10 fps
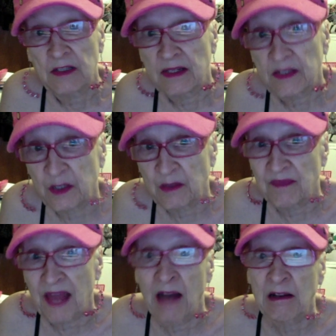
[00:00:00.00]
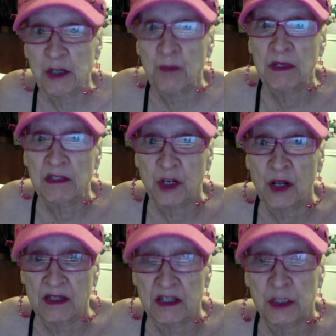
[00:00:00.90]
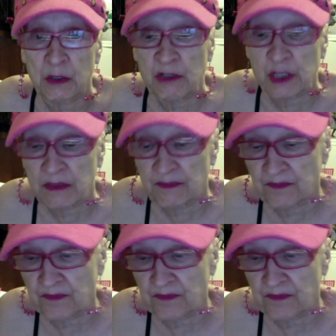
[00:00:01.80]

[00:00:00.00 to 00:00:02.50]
So allergy pills are not the solution.